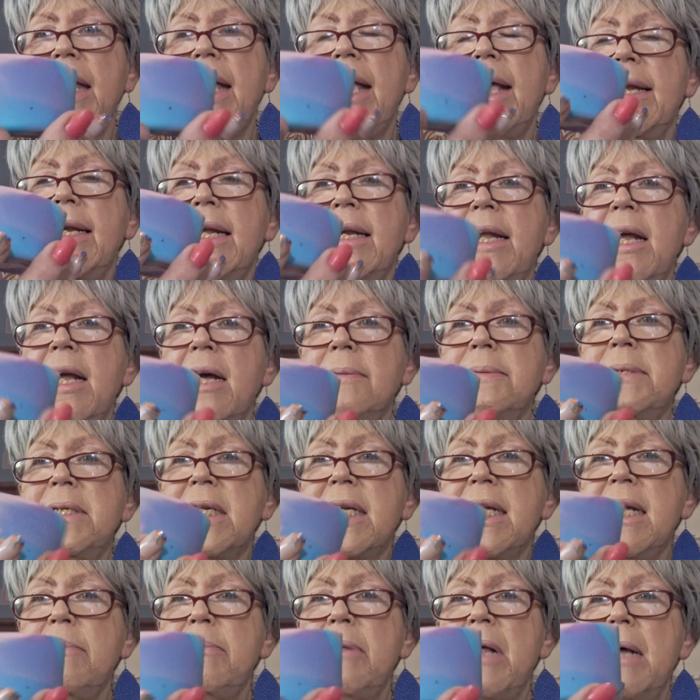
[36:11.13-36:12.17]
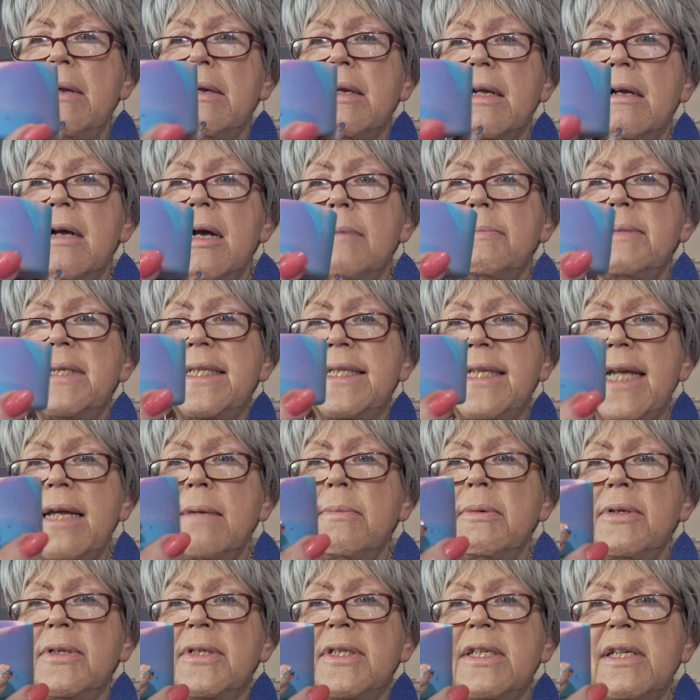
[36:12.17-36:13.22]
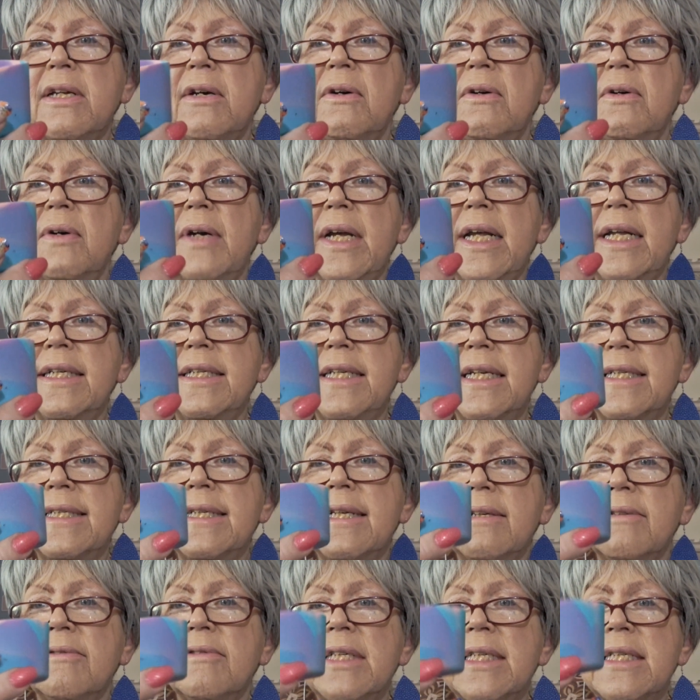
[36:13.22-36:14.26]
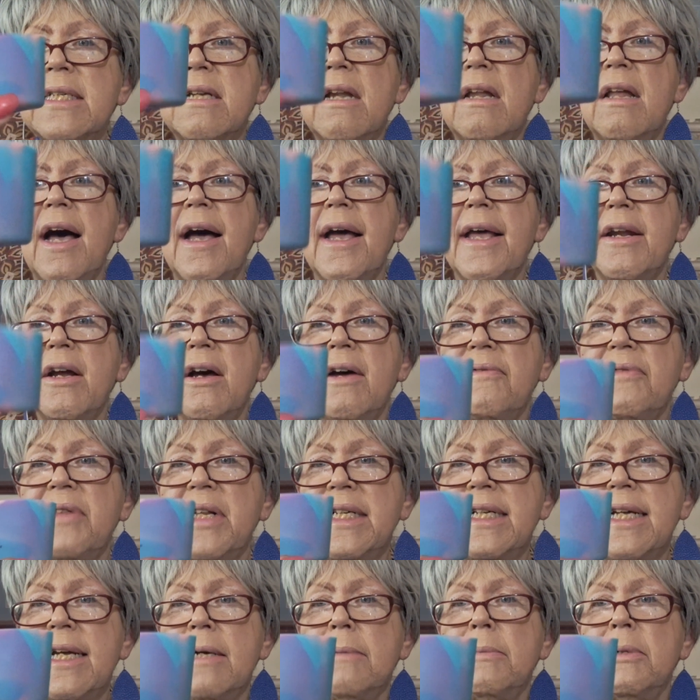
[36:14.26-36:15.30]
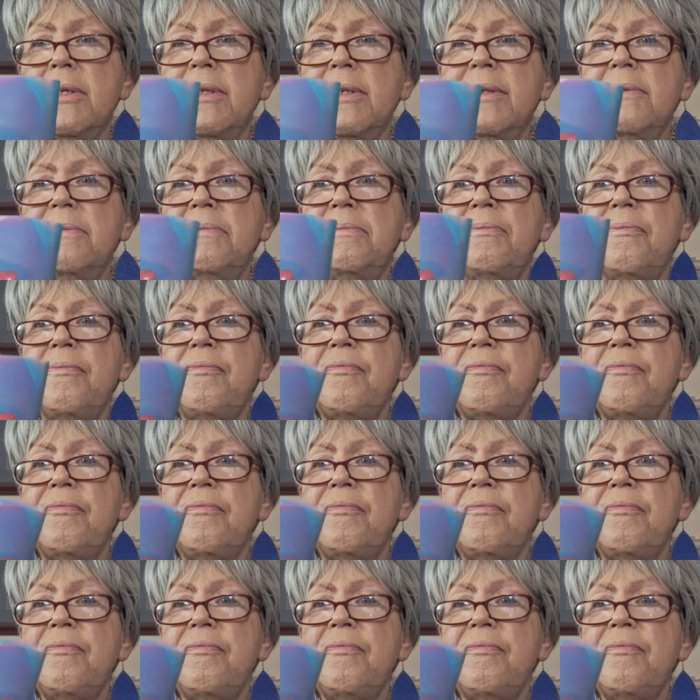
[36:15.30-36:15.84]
and it helps to keep that cup stable so it doesn't slide off the table.